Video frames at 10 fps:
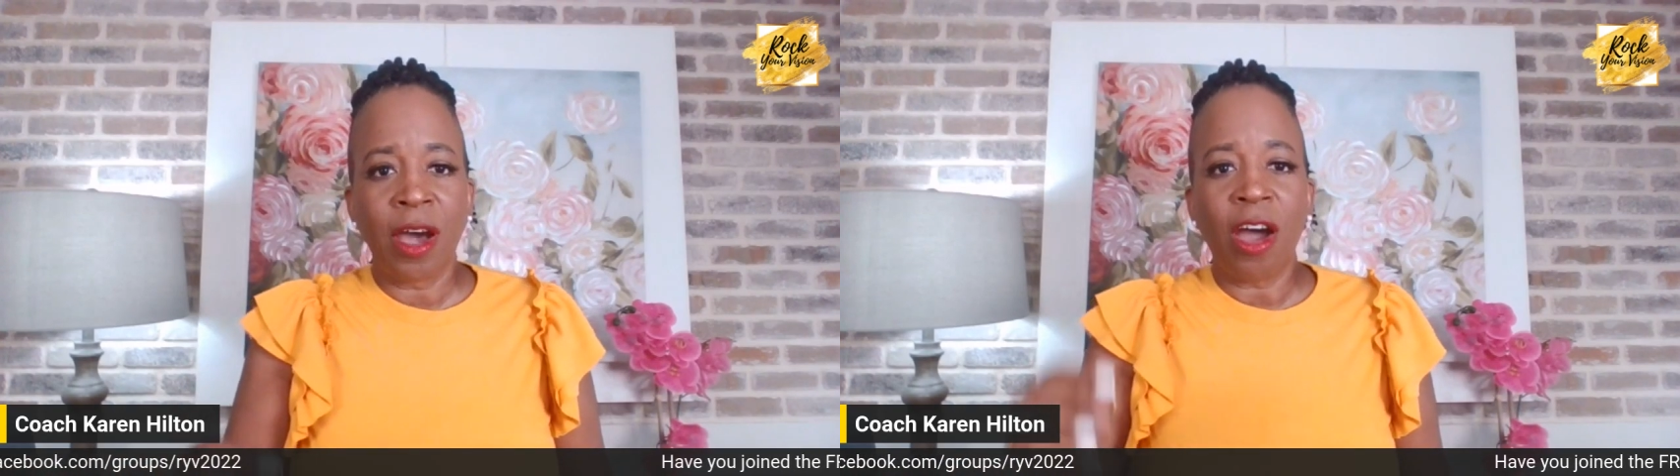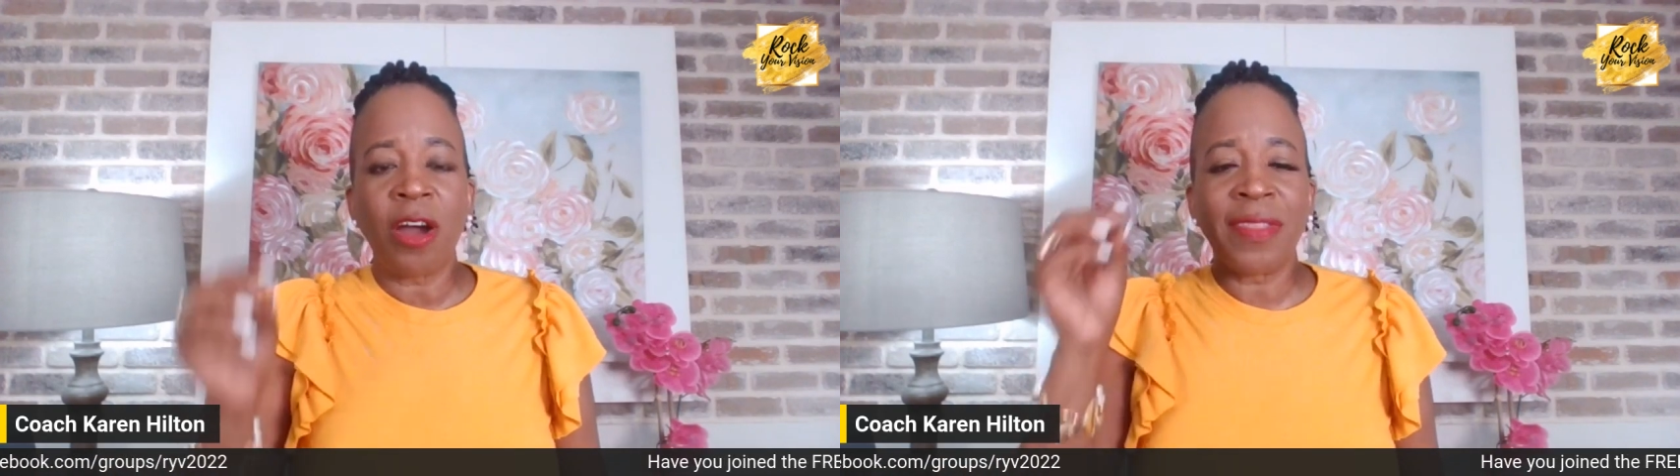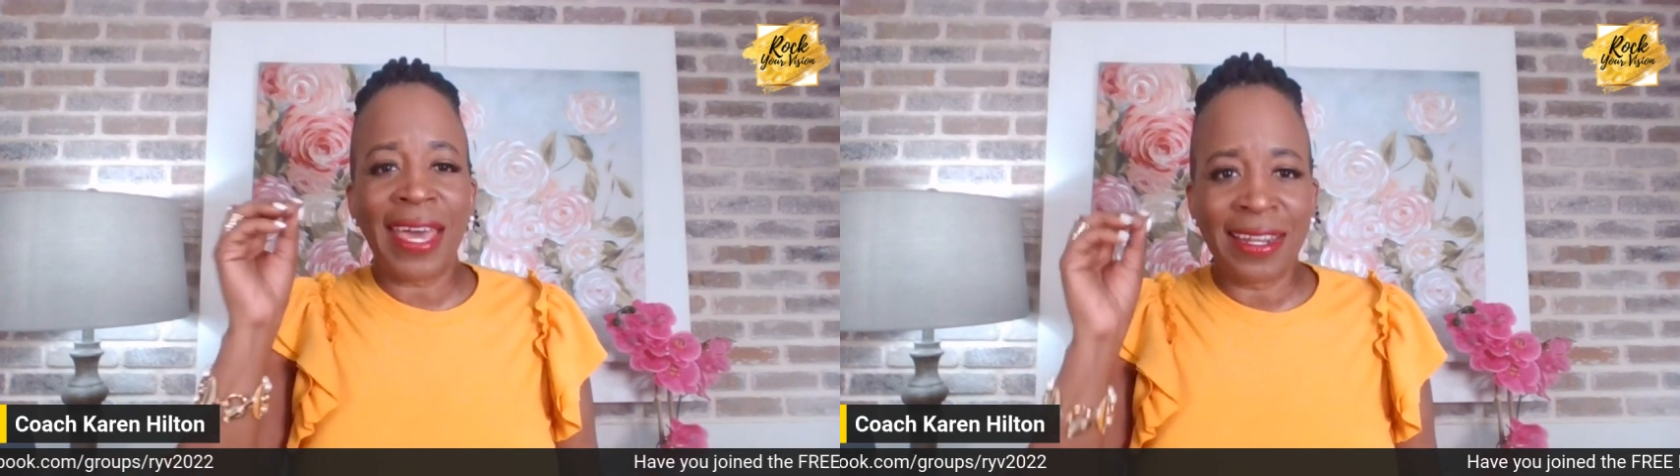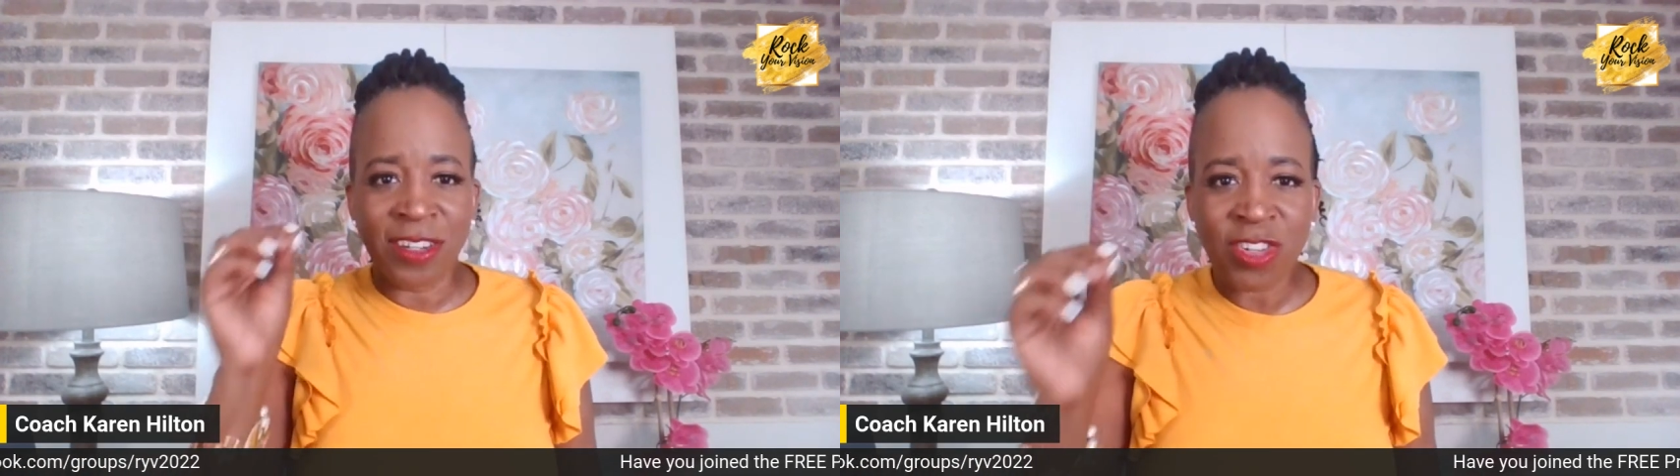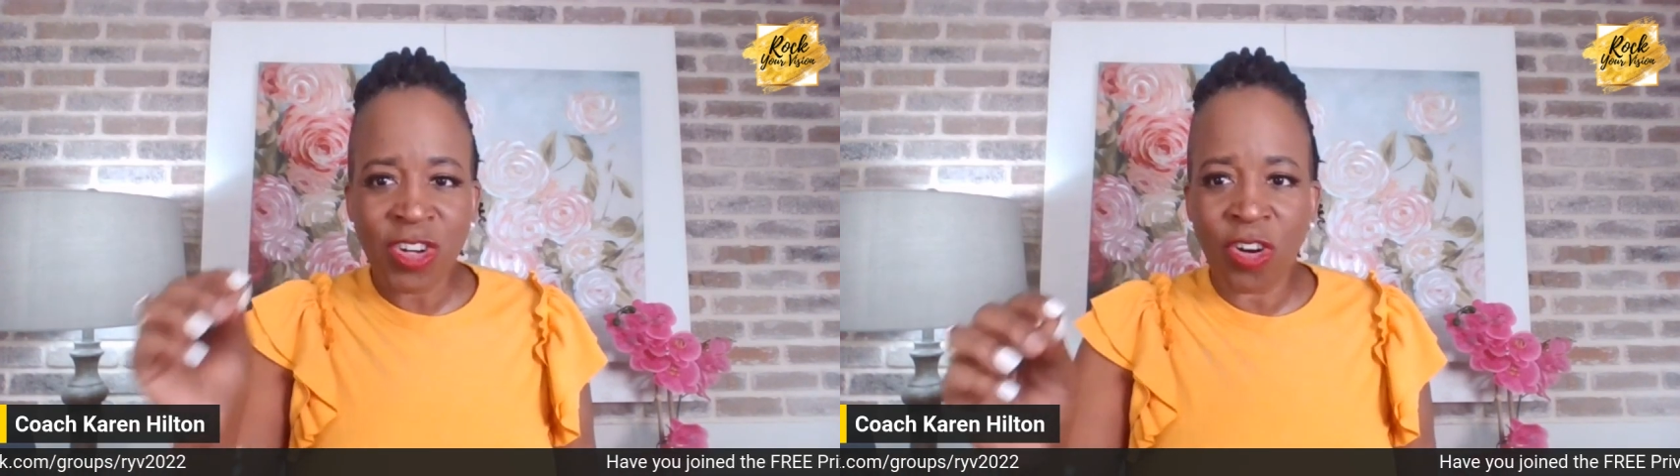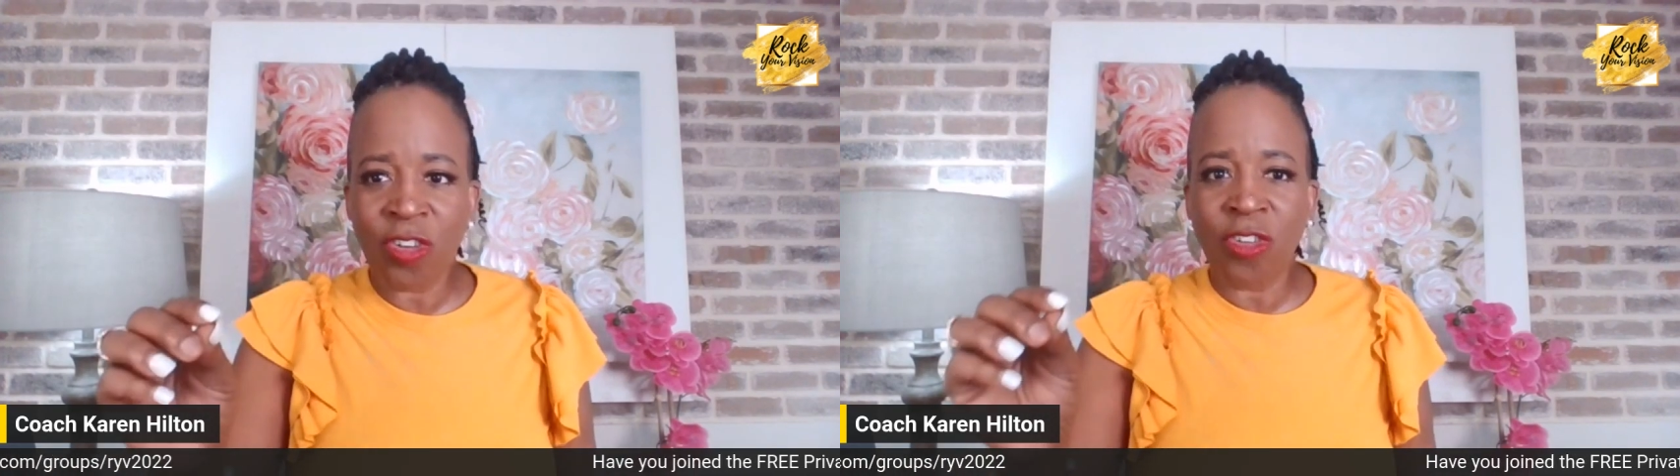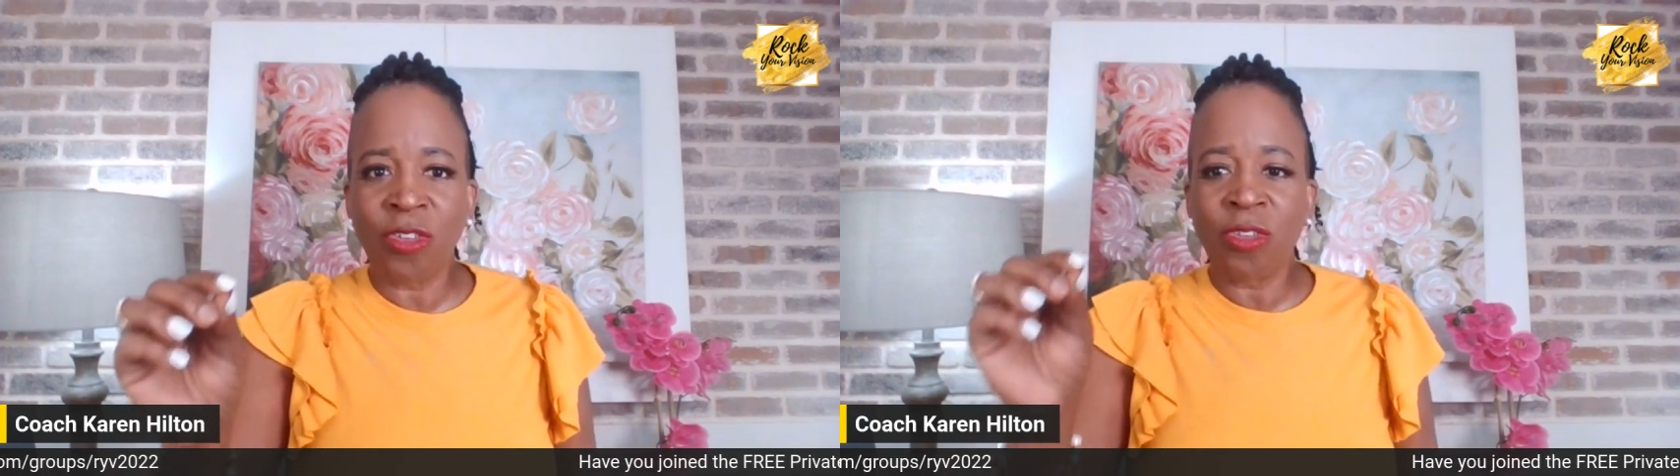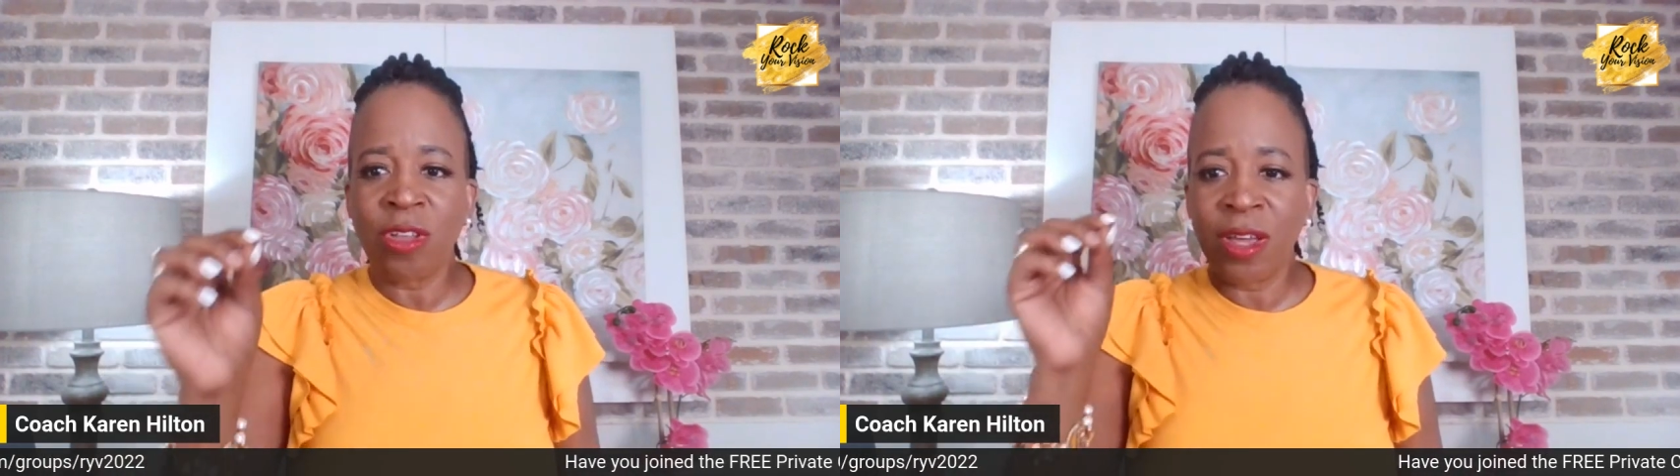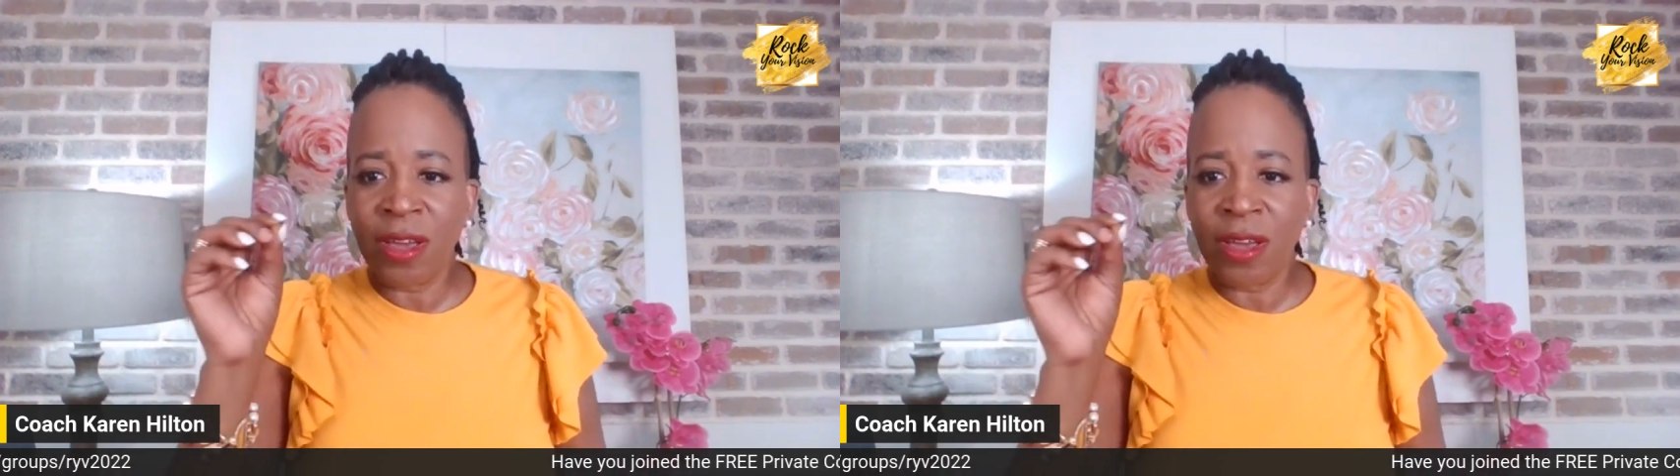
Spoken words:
are that internal